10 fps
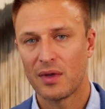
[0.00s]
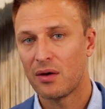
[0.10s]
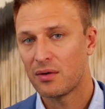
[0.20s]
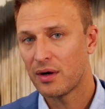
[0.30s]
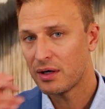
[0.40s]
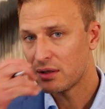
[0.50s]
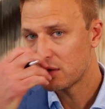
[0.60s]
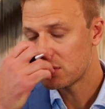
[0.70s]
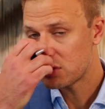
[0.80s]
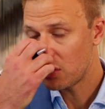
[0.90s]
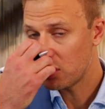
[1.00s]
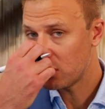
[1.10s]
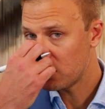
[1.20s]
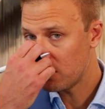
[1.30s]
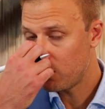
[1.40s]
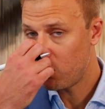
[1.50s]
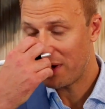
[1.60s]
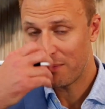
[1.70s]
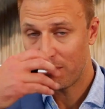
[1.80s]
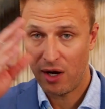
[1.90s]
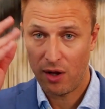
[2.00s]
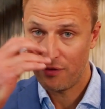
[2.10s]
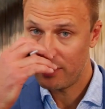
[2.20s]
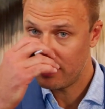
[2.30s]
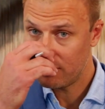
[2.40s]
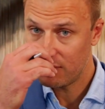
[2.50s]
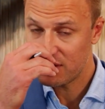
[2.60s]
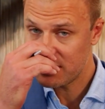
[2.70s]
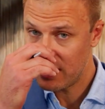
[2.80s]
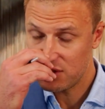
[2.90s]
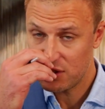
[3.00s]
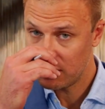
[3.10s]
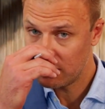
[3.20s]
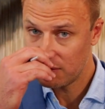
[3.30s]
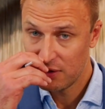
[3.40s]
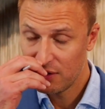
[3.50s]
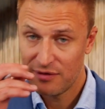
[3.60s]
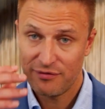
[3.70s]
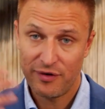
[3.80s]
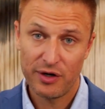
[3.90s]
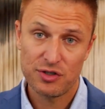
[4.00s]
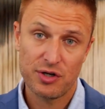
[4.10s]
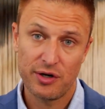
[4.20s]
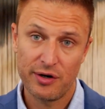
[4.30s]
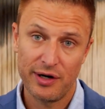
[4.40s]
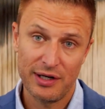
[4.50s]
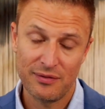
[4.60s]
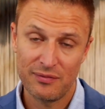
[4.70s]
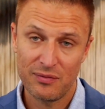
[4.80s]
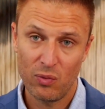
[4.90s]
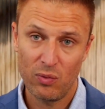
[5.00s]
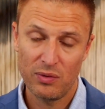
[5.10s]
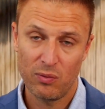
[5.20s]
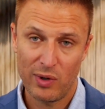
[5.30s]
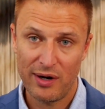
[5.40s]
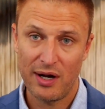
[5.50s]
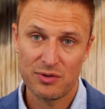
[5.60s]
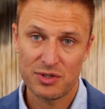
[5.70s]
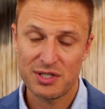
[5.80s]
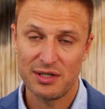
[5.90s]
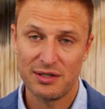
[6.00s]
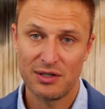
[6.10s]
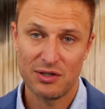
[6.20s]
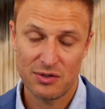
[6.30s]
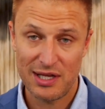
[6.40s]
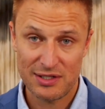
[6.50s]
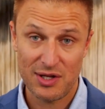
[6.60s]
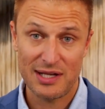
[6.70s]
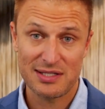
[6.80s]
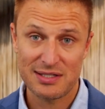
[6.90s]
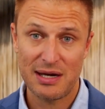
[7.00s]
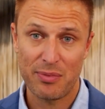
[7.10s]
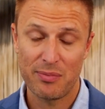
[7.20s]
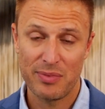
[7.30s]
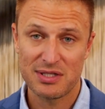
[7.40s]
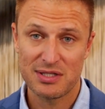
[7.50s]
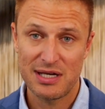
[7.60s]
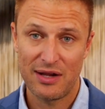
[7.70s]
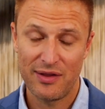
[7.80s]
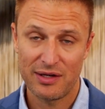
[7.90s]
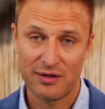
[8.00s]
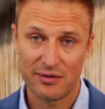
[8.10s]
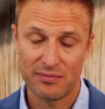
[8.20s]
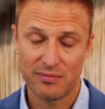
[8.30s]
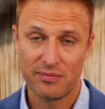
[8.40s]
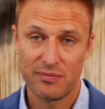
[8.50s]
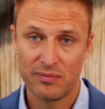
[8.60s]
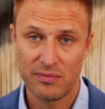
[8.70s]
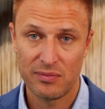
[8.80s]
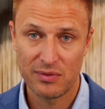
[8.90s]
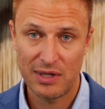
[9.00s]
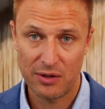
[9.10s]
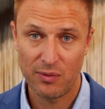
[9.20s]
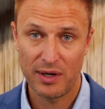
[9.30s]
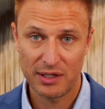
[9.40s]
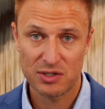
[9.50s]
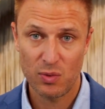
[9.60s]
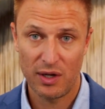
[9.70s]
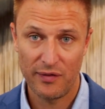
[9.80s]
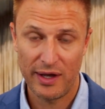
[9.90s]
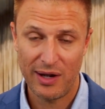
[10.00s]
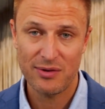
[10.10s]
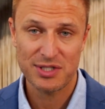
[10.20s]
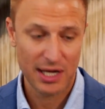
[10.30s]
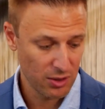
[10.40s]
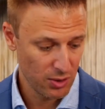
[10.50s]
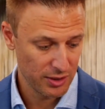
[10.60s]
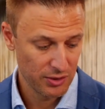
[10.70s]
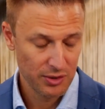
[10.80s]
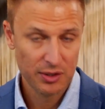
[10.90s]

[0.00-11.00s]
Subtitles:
Oh, great. So you went and bought all the staging furniture and your warehouse, and so that's a separate business now that you're running as well now. How is that going?